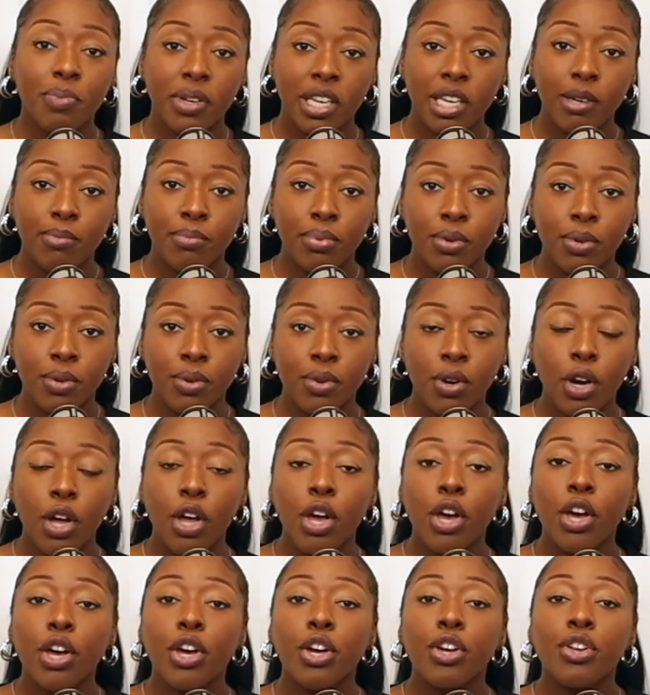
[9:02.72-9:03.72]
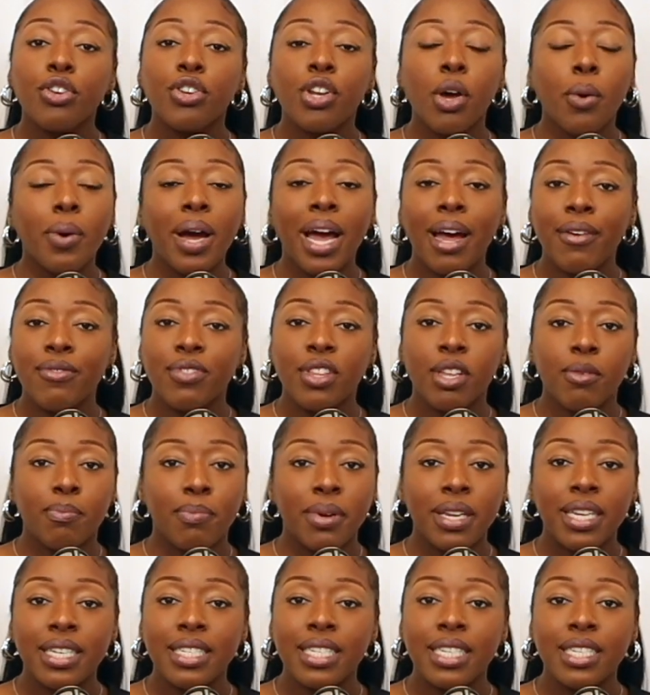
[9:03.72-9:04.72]
people don't have the
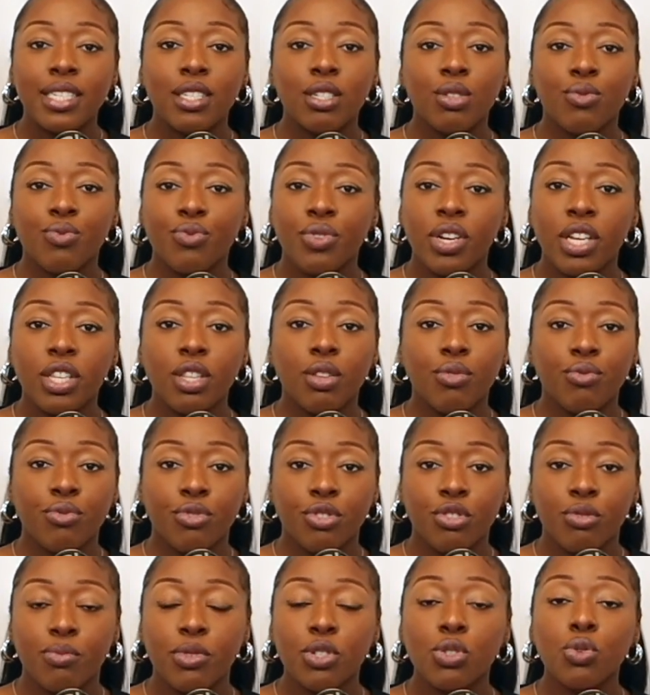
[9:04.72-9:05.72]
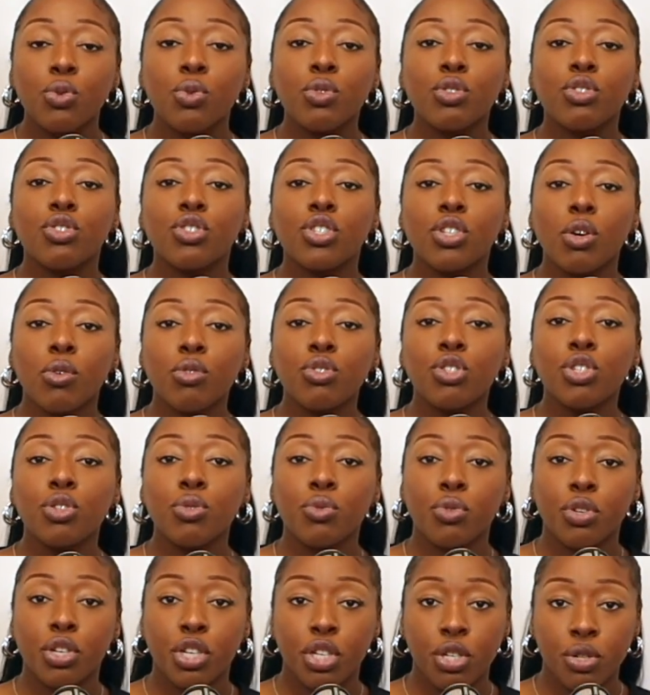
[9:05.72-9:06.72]
ability to read the room. It's called
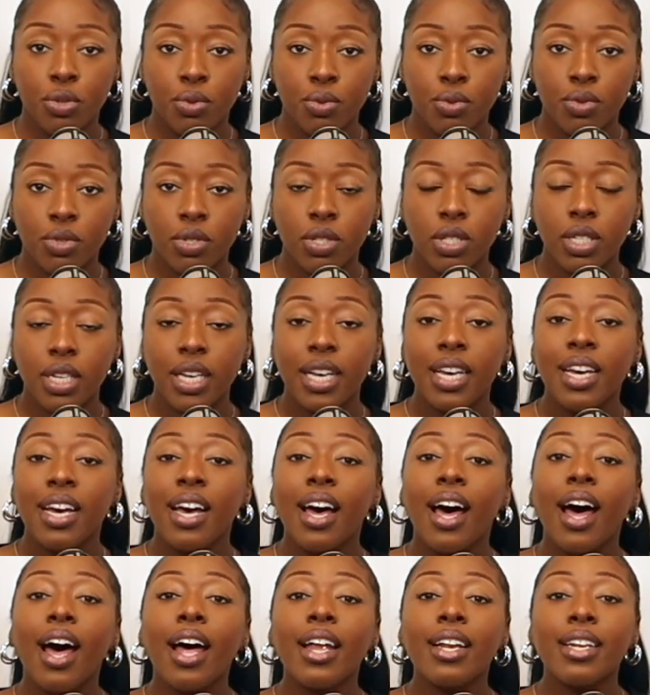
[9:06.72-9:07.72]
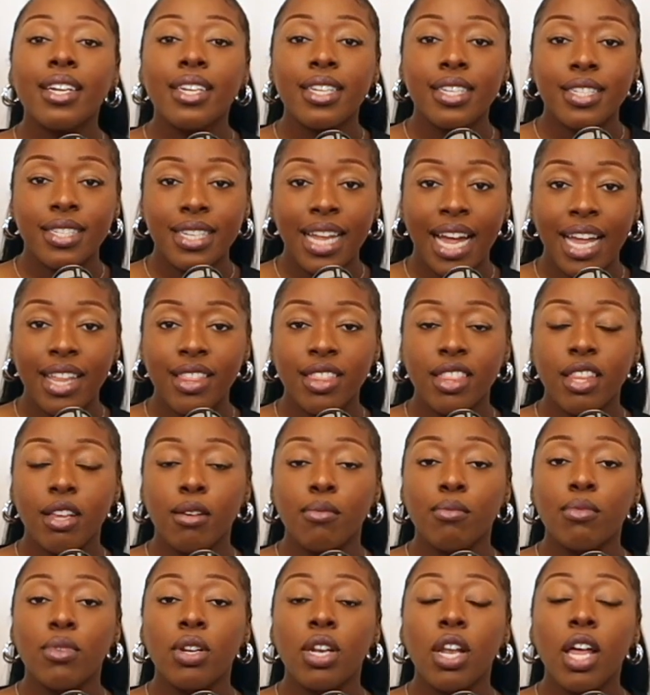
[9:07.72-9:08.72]
social cues. Understand
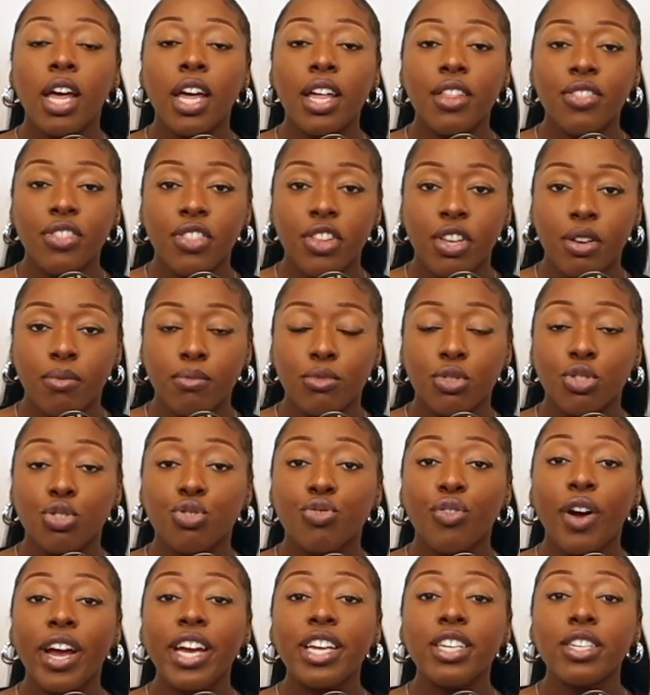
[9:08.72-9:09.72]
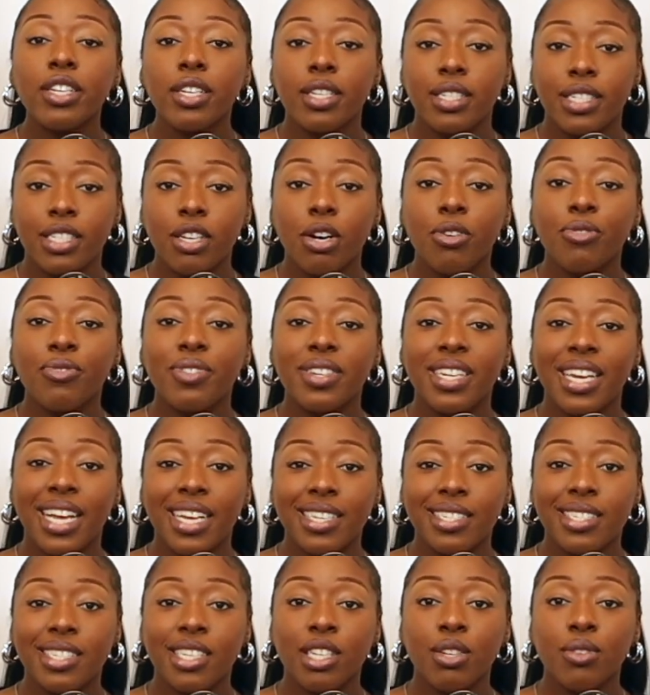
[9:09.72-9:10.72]
them, learn them, train yourself in
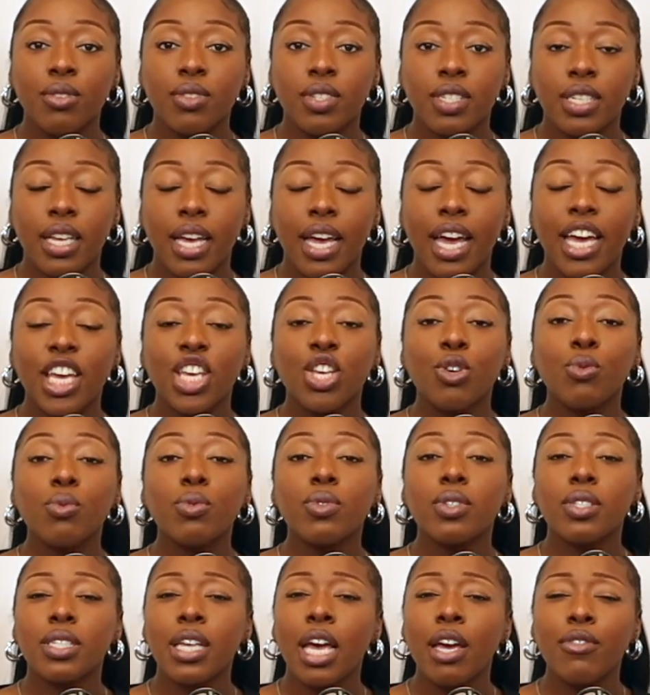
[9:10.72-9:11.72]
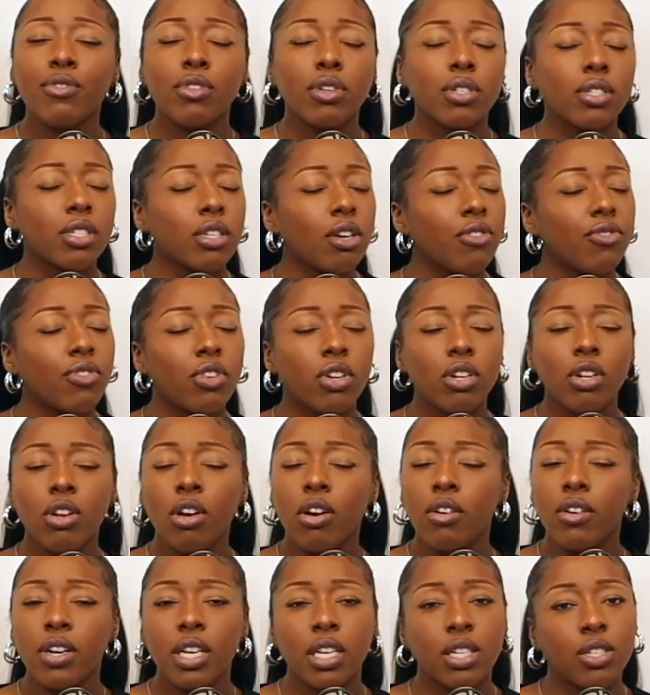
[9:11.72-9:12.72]
that skill set, and you will save yourself a
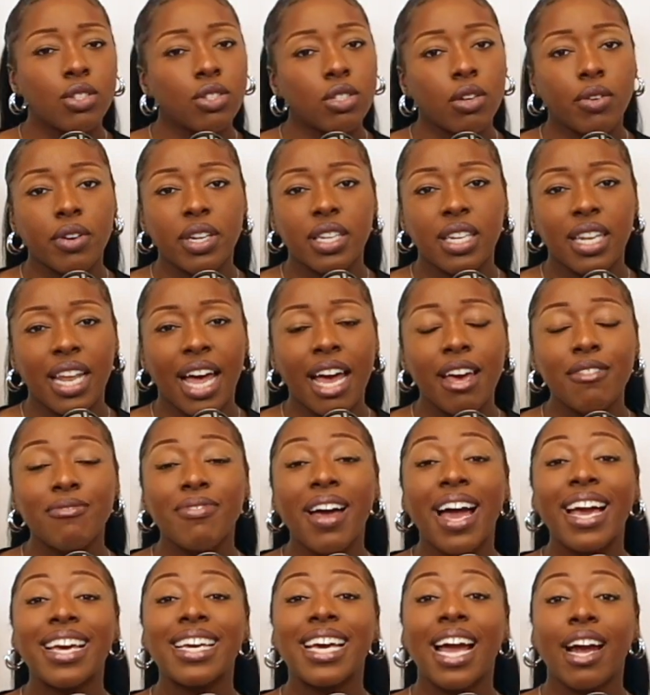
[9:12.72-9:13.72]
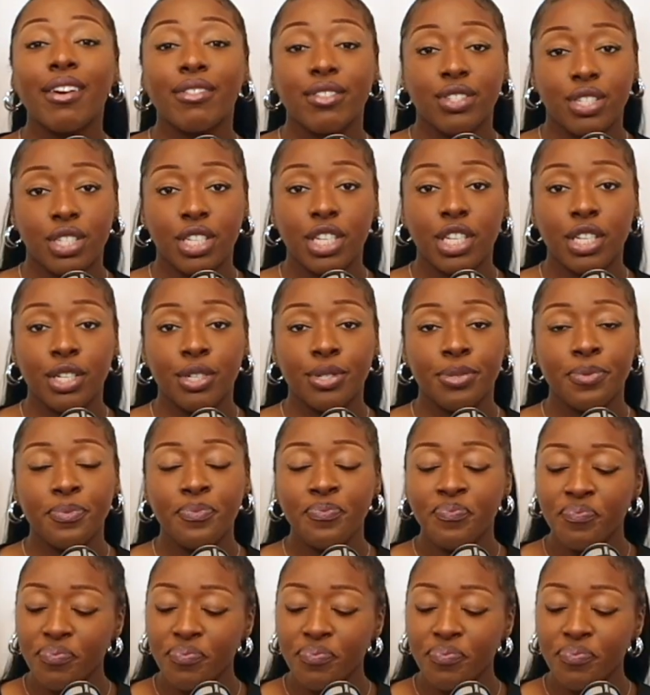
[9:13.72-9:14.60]
lot of insult in life, I guarantee you.